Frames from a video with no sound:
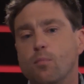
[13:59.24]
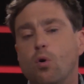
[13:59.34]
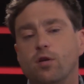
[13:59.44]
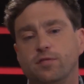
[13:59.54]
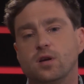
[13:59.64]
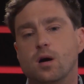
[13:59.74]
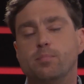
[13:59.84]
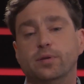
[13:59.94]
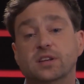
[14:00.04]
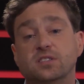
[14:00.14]
more of the
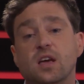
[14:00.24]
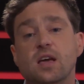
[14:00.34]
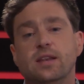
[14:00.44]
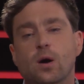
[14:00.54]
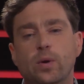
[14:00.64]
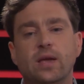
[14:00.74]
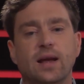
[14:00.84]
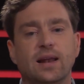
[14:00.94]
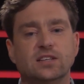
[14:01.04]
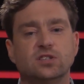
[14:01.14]
companies that we
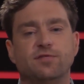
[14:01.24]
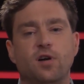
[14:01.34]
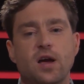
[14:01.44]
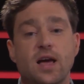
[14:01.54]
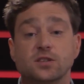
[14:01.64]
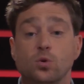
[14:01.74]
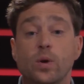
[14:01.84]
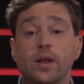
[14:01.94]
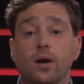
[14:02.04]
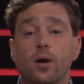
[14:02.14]
can classify as a
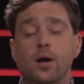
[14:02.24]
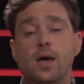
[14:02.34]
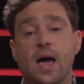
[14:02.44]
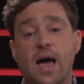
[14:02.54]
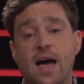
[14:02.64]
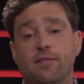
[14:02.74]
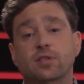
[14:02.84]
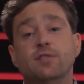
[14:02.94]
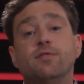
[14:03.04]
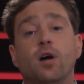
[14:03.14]
winner have
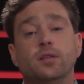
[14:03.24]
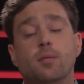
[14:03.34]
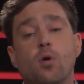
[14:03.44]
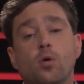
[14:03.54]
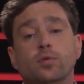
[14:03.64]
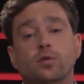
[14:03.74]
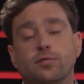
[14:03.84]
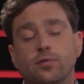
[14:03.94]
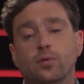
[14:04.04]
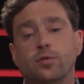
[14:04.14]
defined a moment
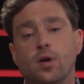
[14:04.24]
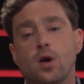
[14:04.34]
of truth